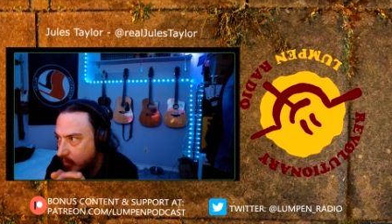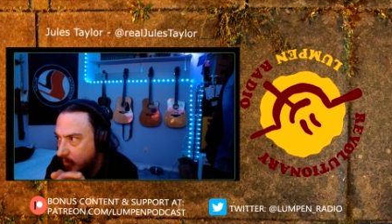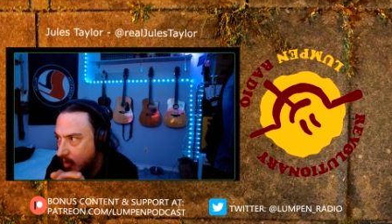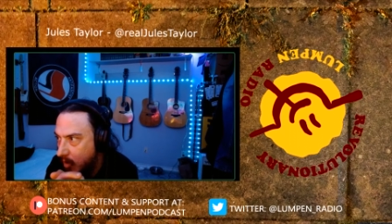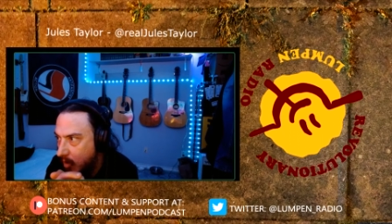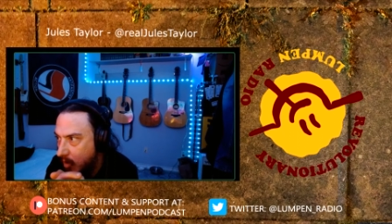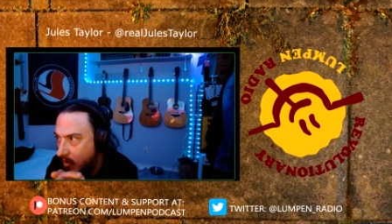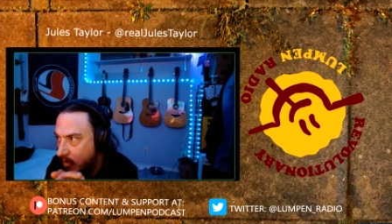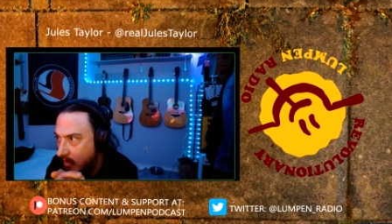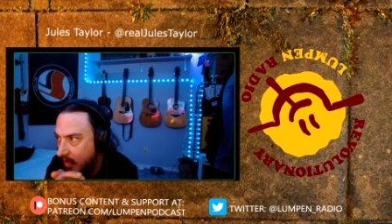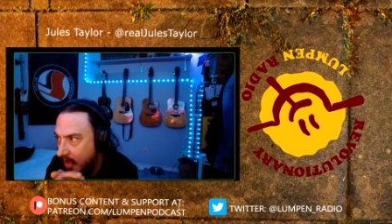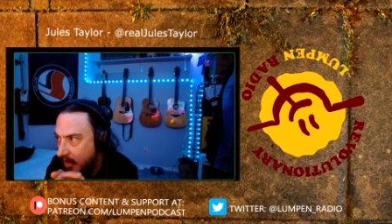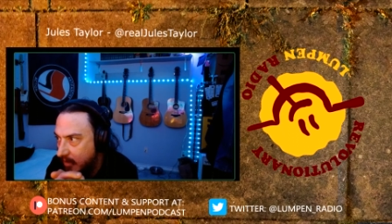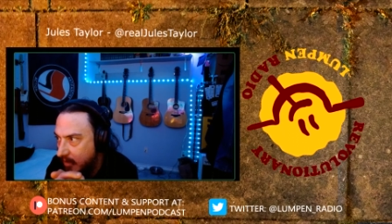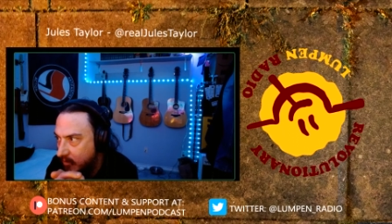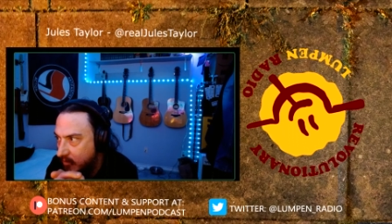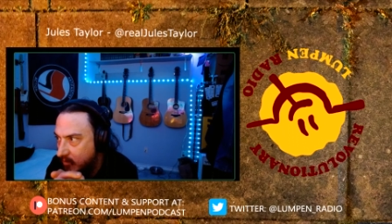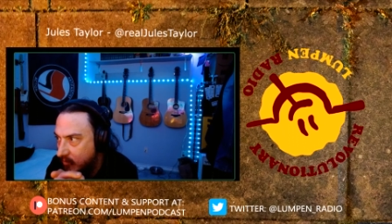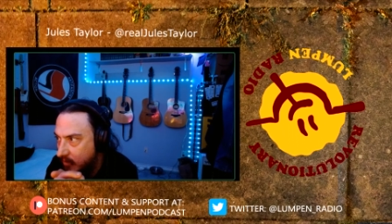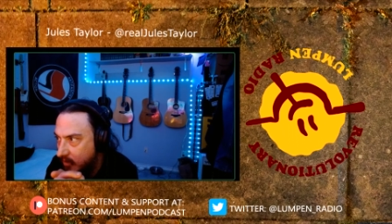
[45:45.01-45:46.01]
All of
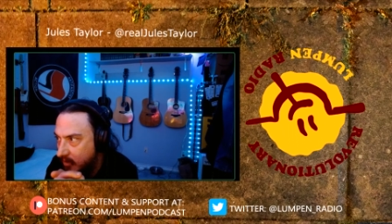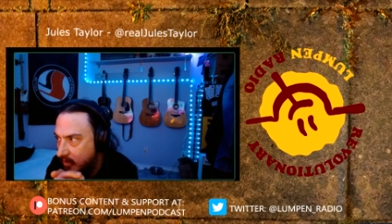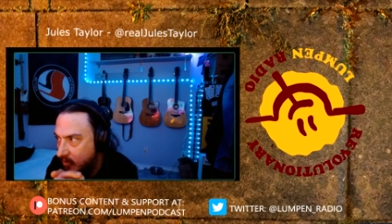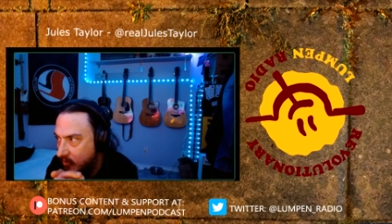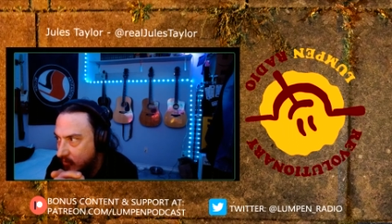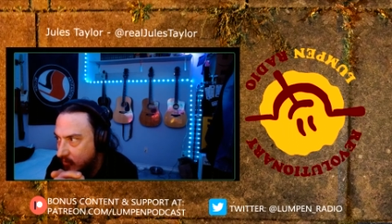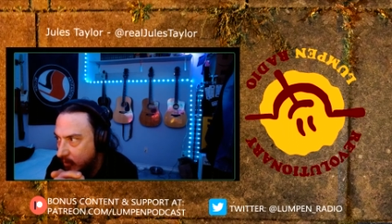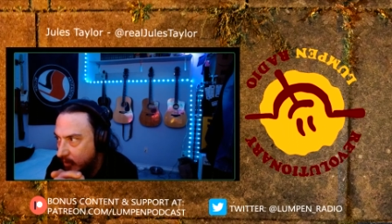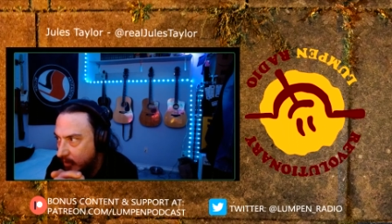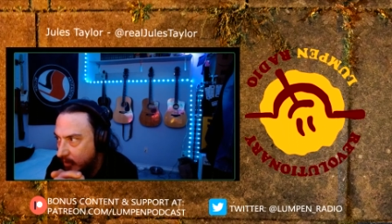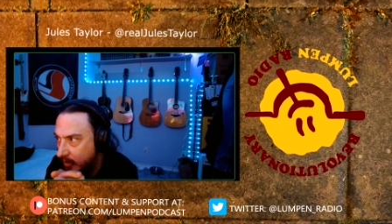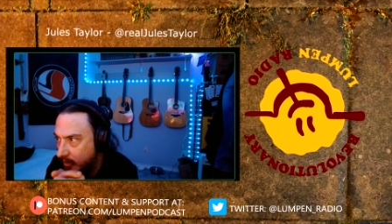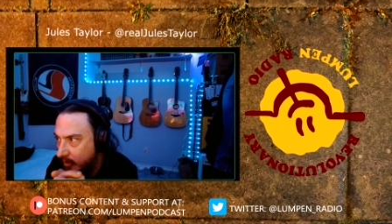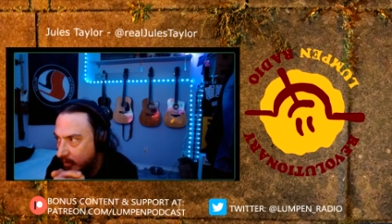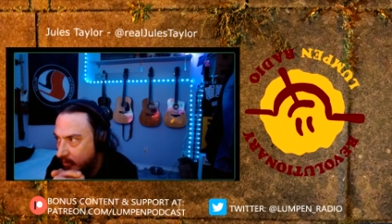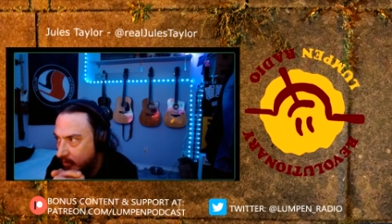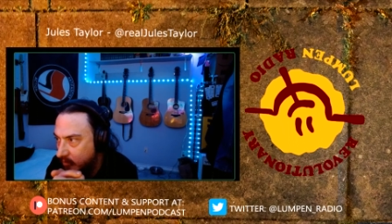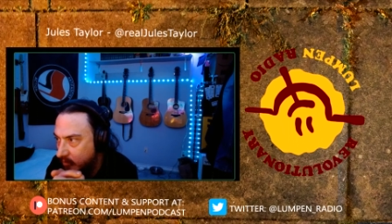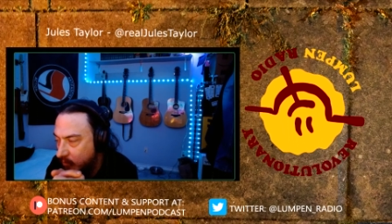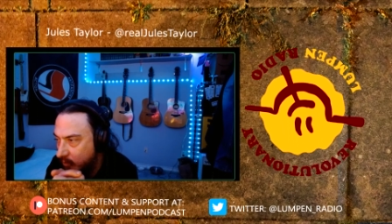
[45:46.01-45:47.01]
that to me is very
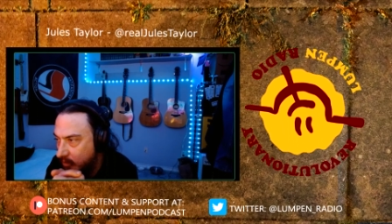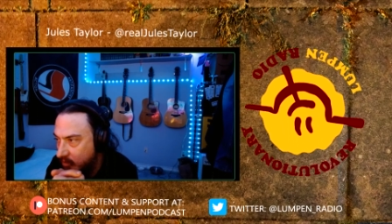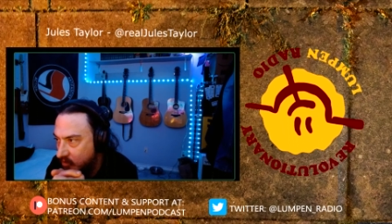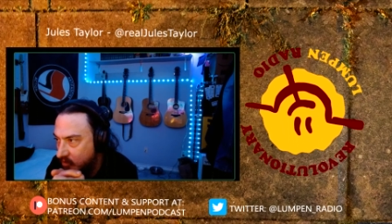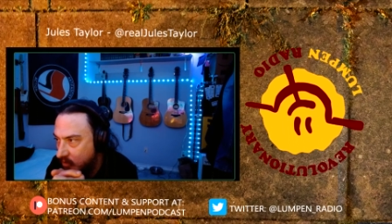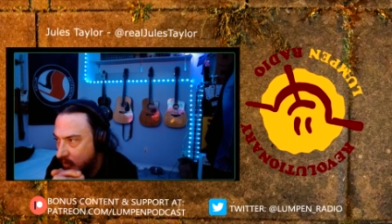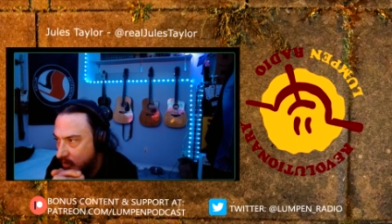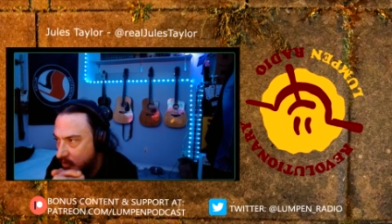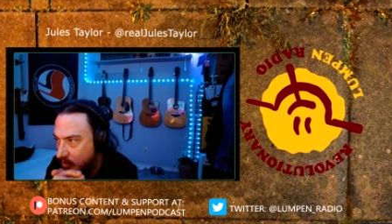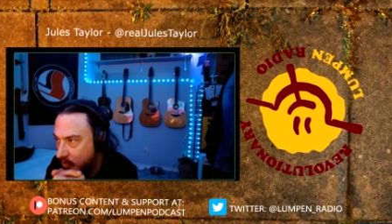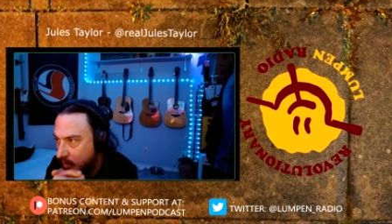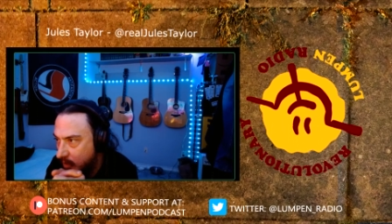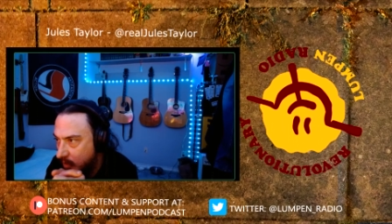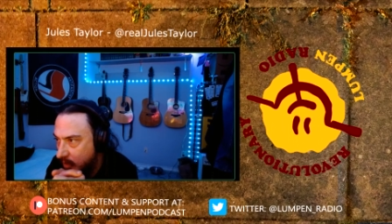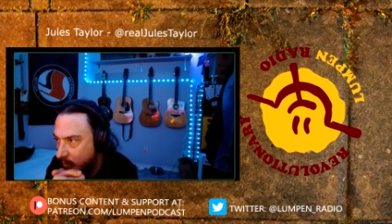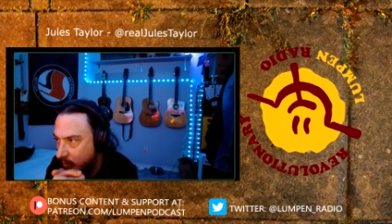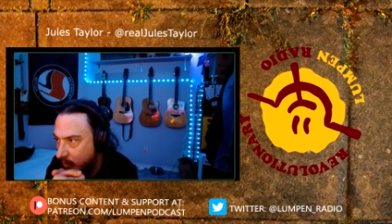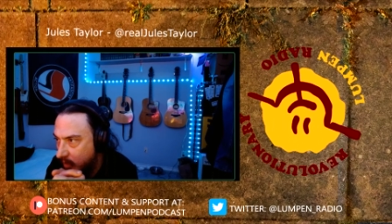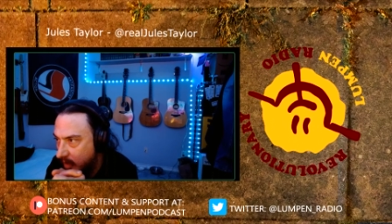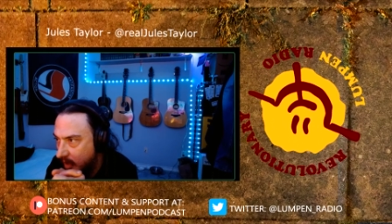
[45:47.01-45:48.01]
Sartre,
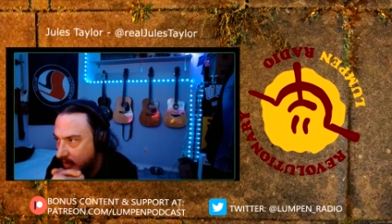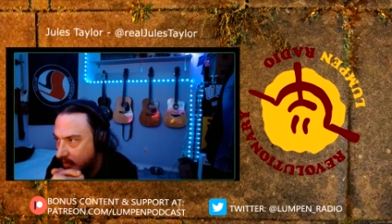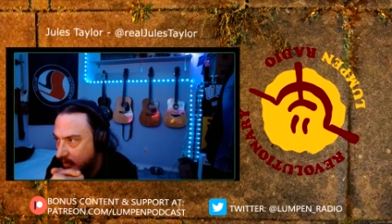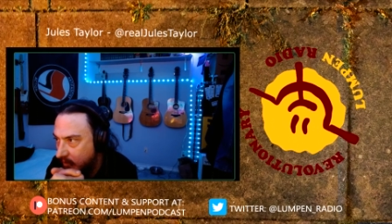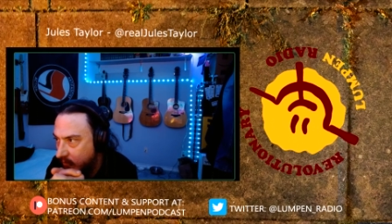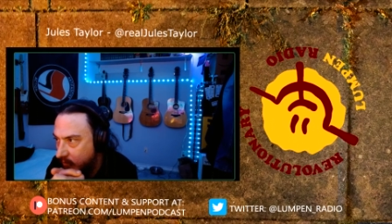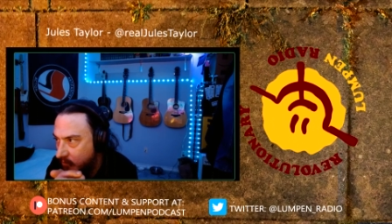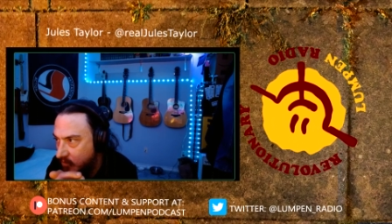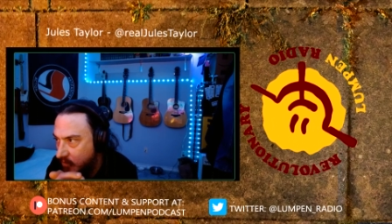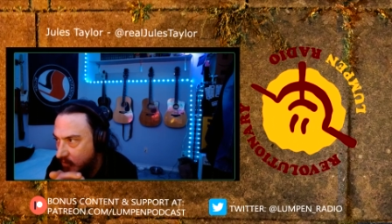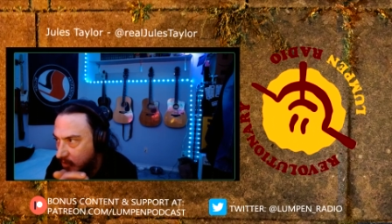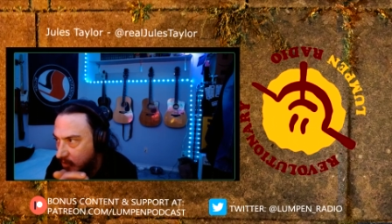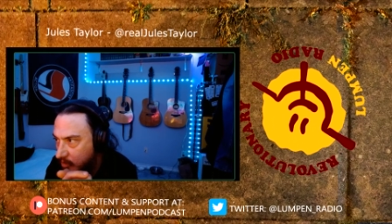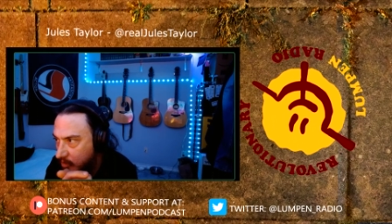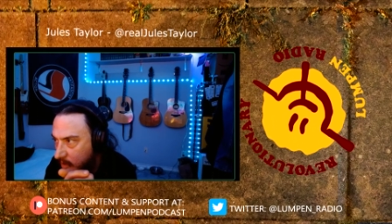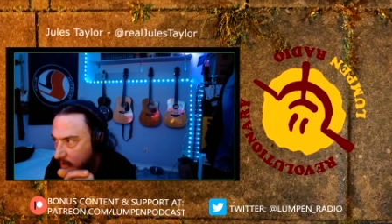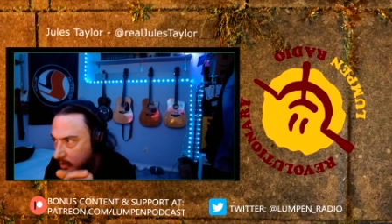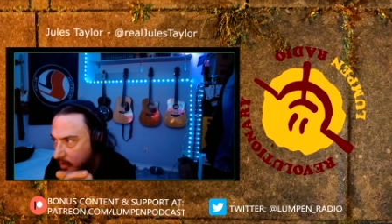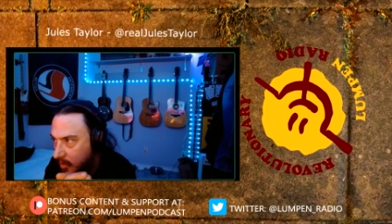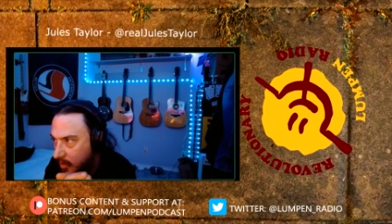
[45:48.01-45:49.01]
and what I take from
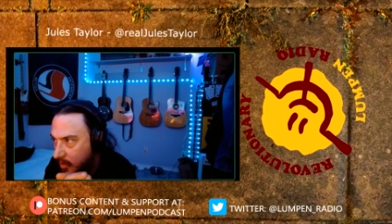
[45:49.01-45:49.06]
Sartre